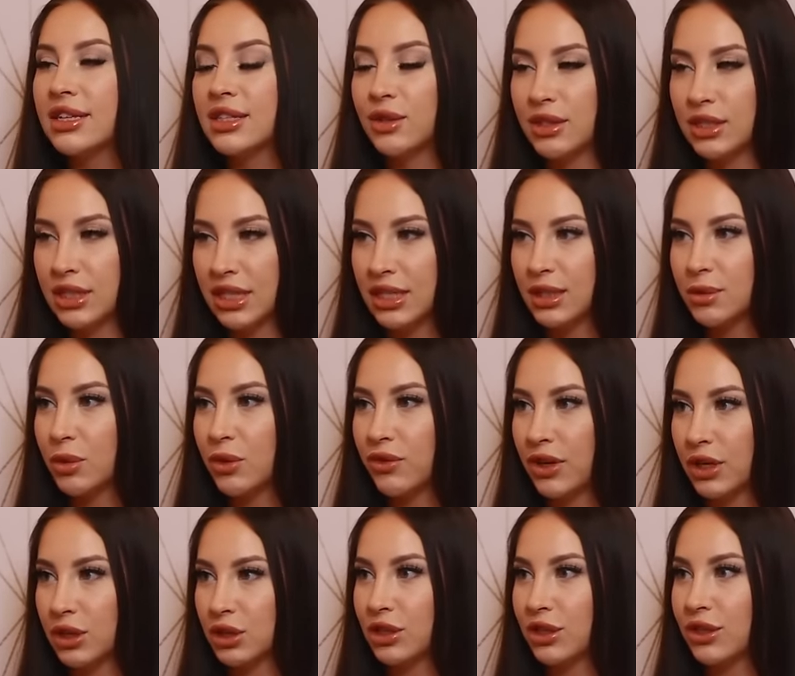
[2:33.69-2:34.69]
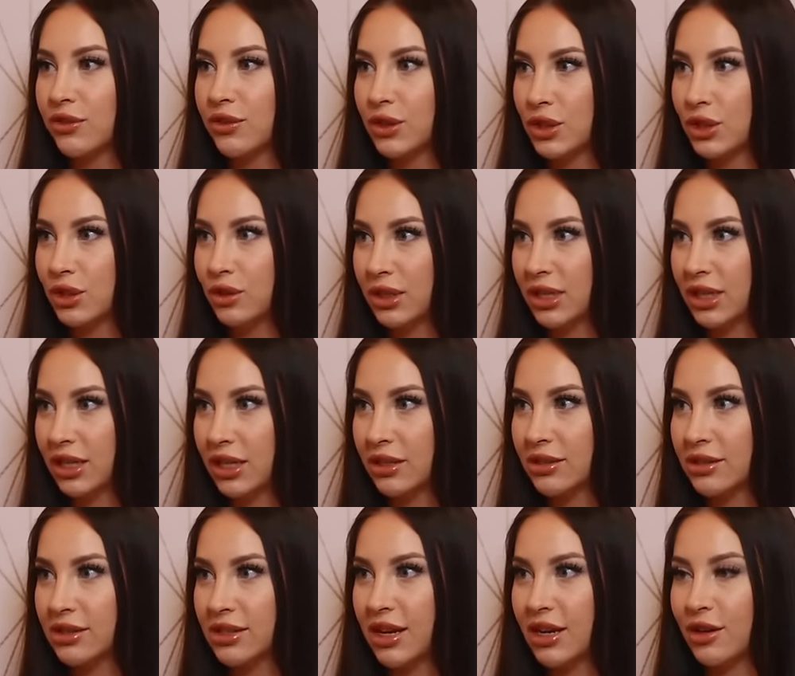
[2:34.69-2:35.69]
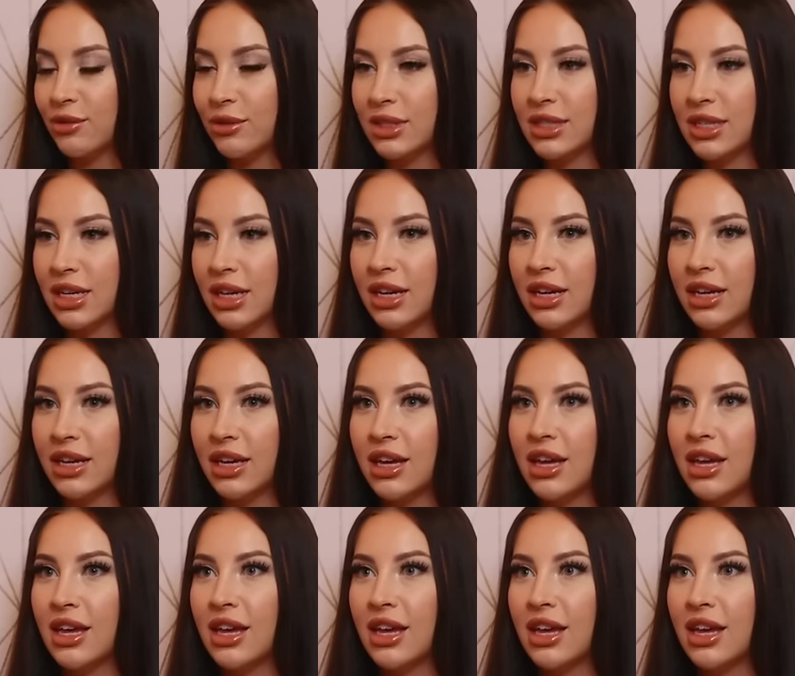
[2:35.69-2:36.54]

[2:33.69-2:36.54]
So I danced professionally for two years and was like,